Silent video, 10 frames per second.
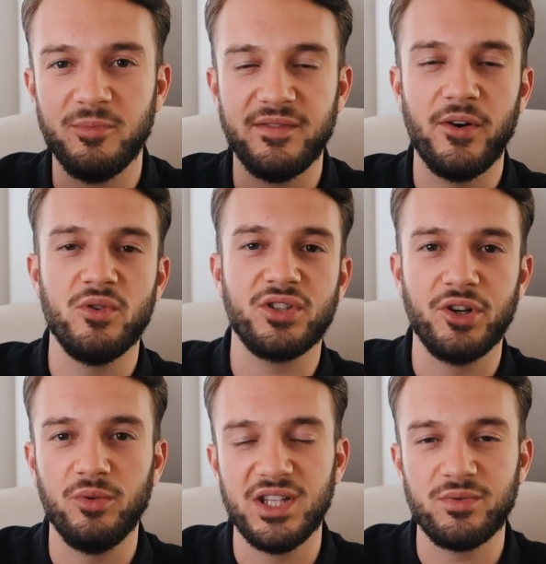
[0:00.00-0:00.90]
will be focused
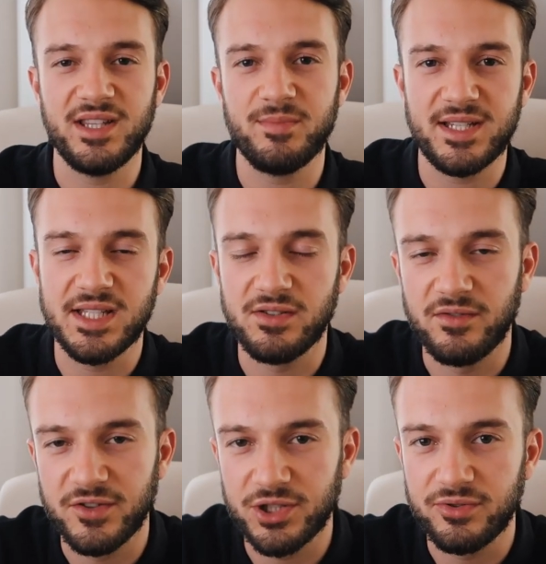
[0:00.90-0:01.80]
on only 20% of the
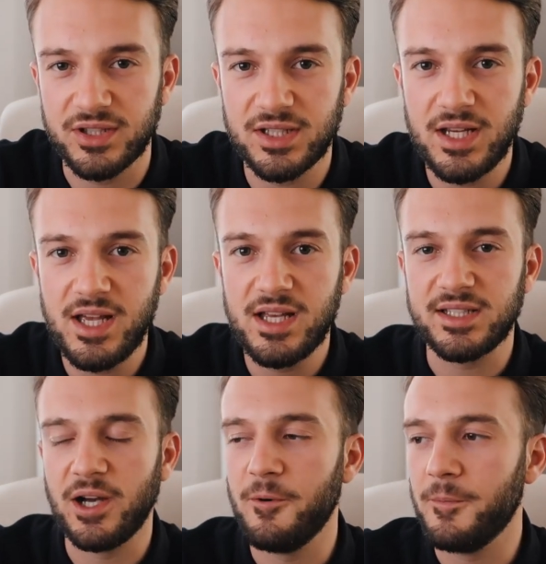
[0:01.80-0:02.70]
results.
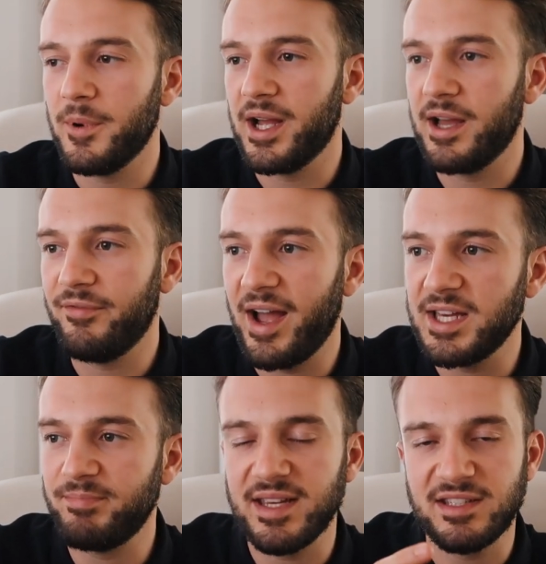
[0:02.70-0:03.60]
So that
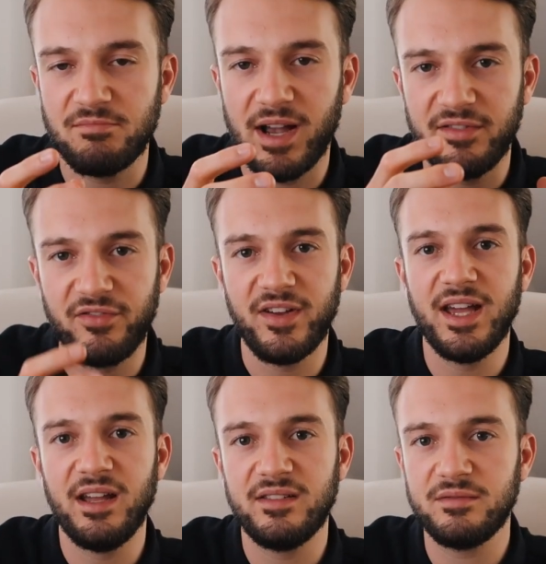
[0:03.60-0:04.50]
is basically my
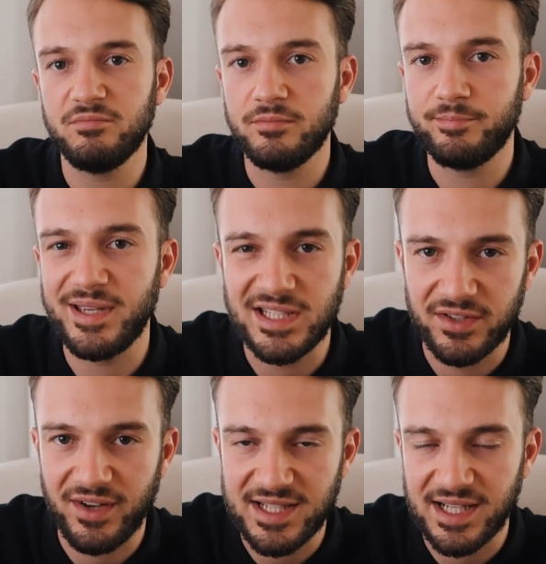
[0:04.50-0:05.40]
third piece of
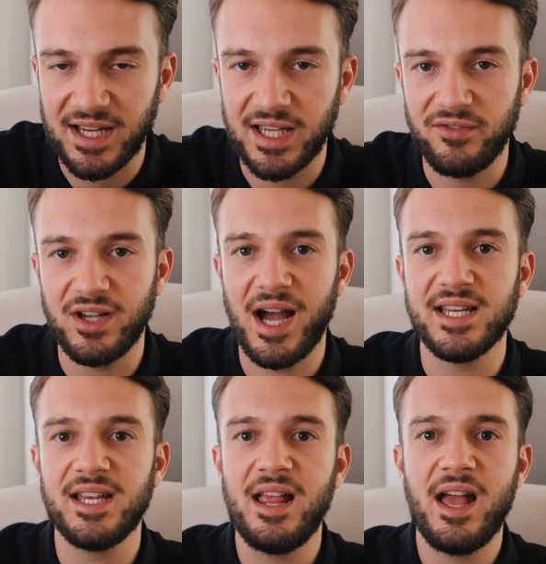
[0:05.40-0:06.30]
advice that I can give you
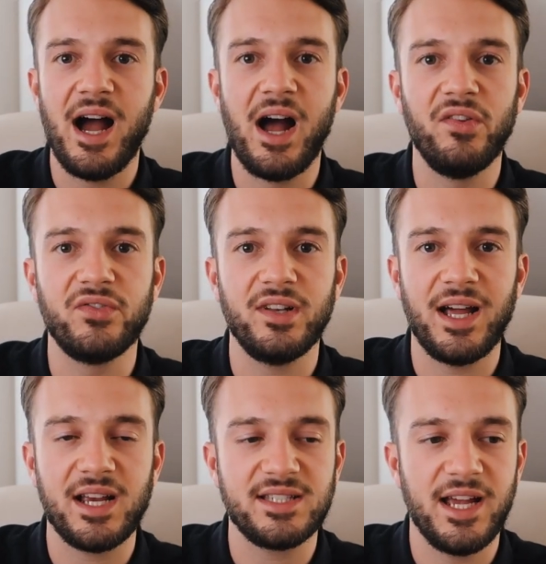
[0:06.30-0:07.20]
guys. And
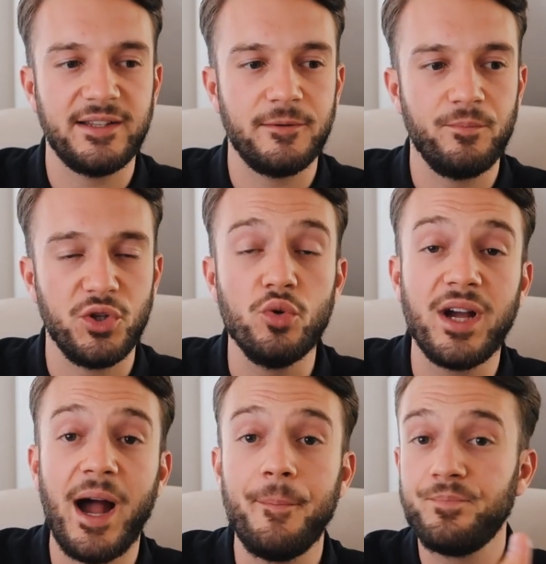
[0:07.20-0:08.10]
like I said, you
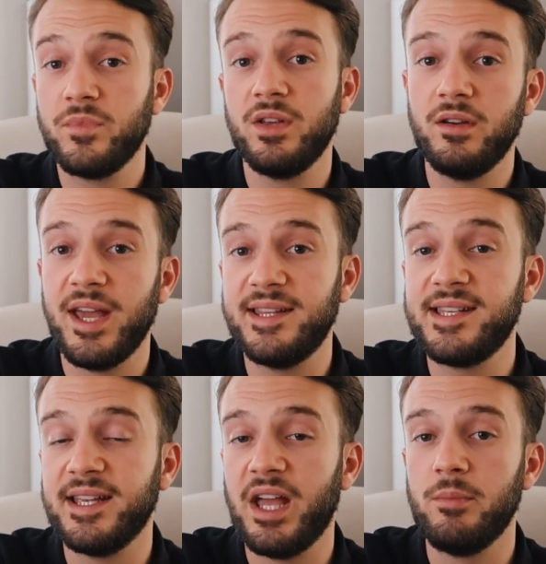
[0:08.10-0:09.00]
can hit
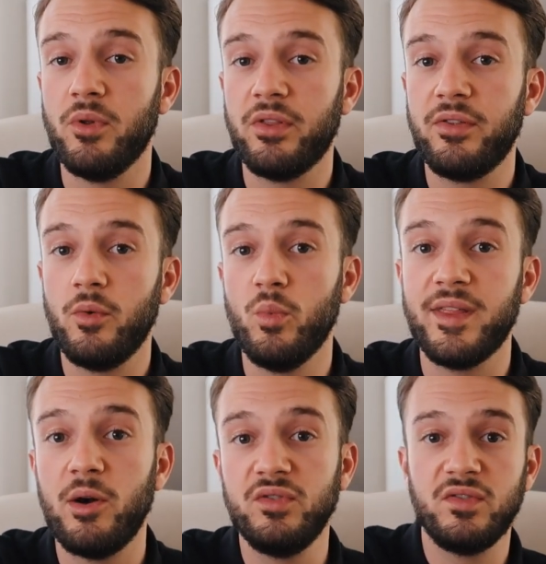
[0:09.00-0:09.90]
10K a month
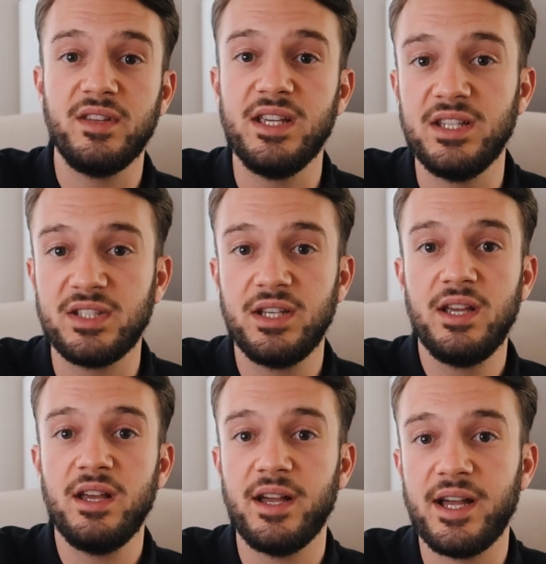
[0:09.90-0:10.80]
without these
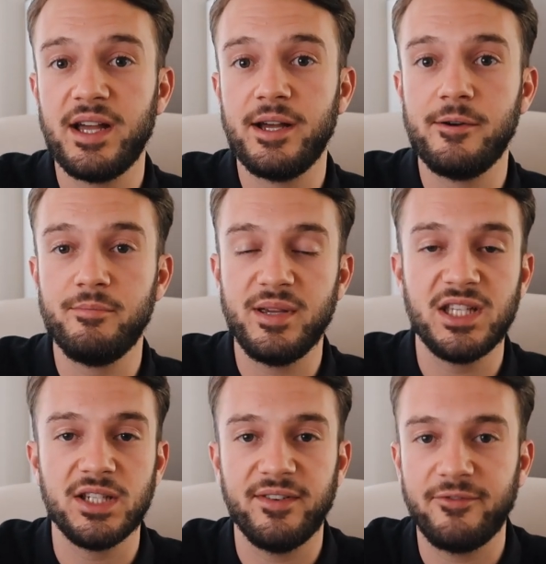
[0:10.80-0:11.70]

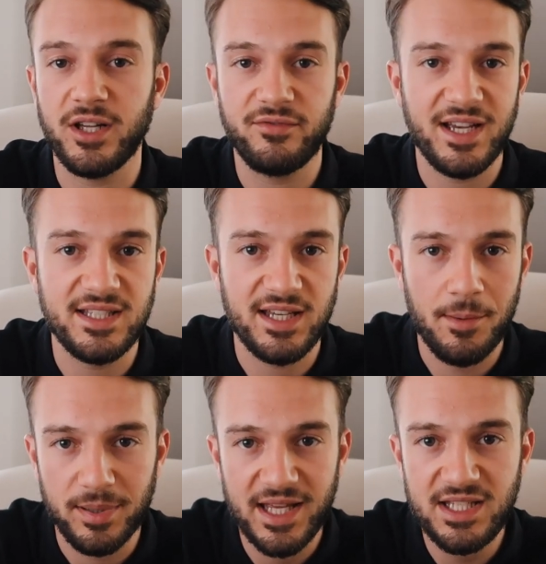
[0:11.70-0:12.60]
pieces of advice
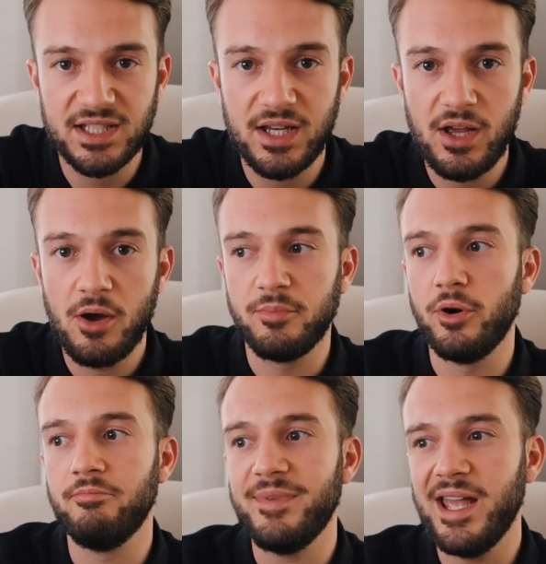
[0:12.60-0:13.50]
in place.
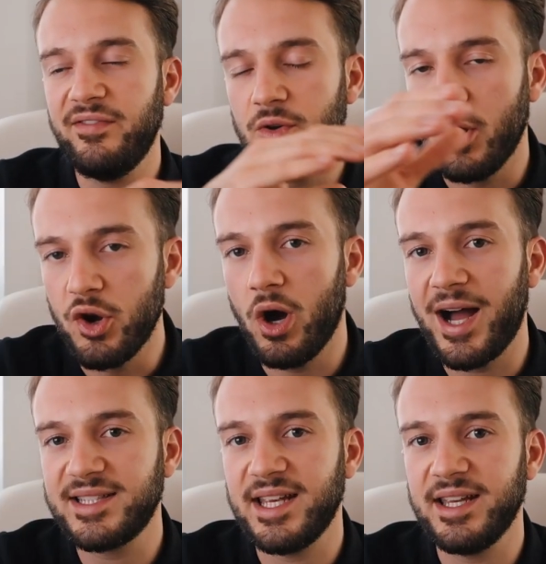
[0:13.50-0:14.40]
But if you are not
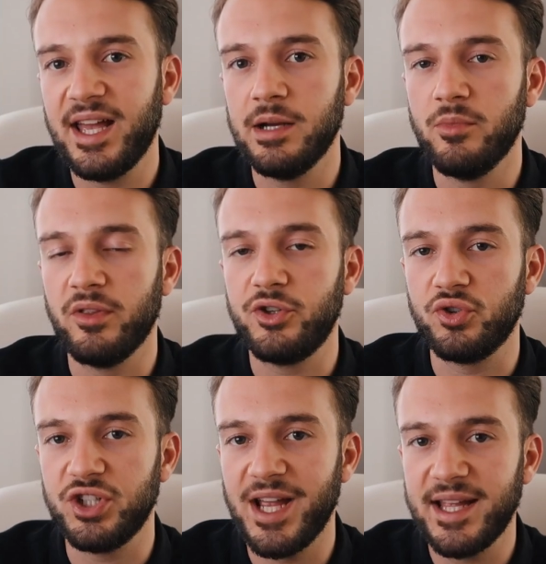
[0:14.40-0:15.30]
at 10K a month
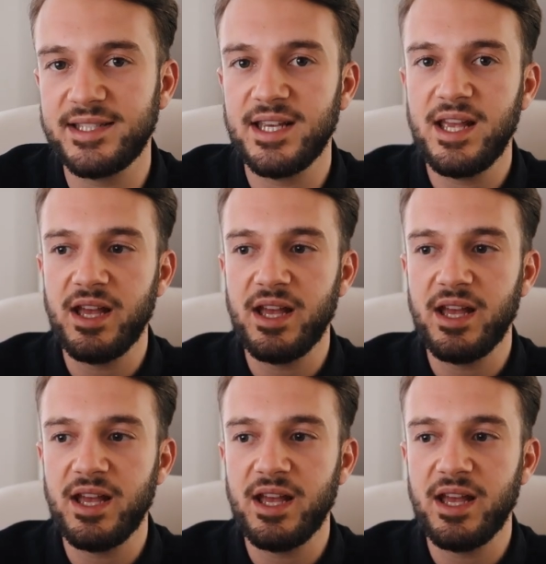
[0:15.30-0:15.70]
just yet,